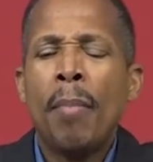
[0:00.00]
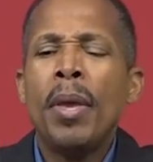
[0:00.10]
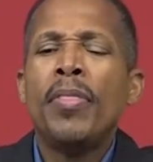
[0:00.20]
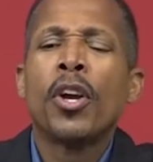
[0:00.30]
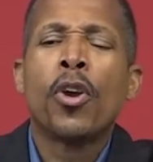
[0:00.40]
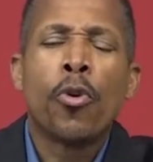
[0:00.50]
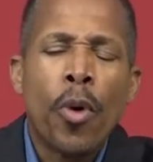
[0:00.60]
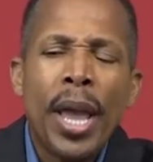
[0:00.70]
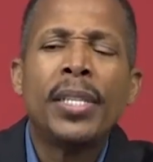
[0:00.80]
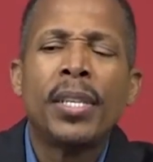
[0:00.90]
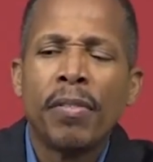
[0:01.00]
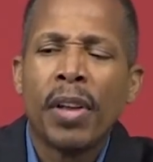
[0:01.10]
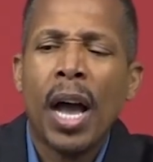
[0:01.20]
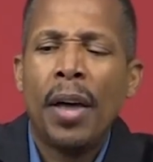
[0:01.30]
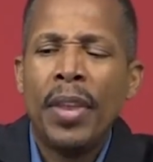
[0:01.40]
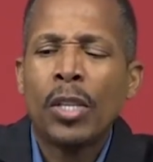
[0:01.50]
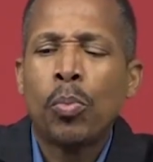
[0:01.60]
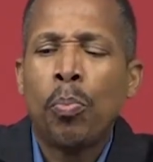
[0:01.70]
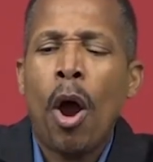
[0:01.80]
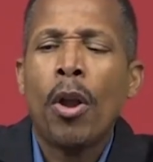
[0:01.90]
I'm in the grace of God. That's
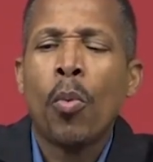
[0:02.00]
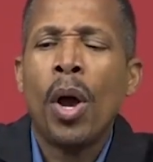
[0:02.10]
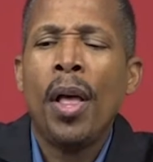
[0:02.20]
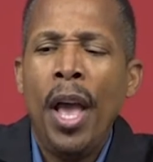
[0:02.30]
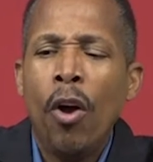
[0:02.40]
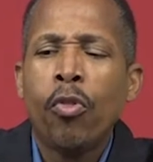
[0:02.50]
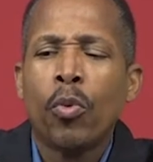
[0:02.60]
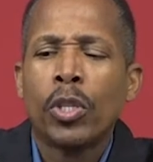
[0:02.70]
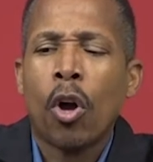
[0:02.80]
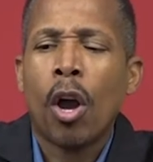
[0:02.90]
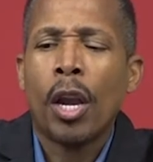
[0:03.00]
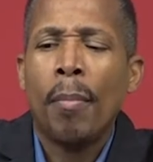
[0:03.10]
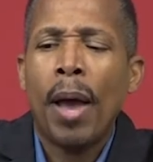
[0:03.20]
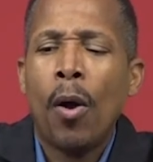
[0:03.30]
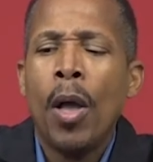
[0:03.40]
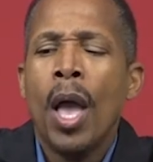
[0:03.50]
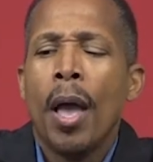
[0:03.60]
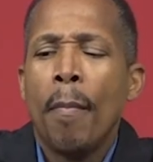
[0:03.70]
part of what health was talking about